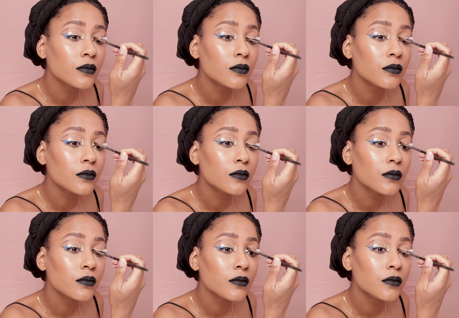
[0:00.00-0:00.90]

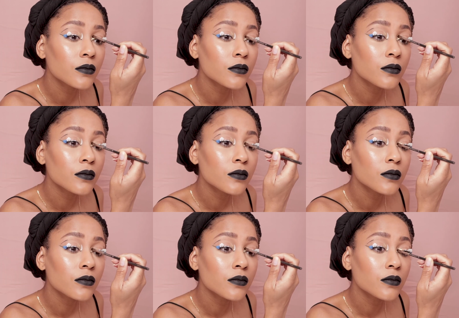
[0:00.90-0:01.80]

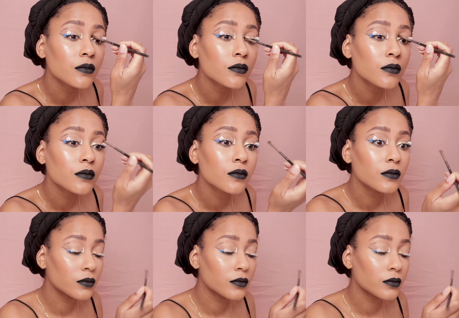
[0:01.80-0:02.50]
(silence)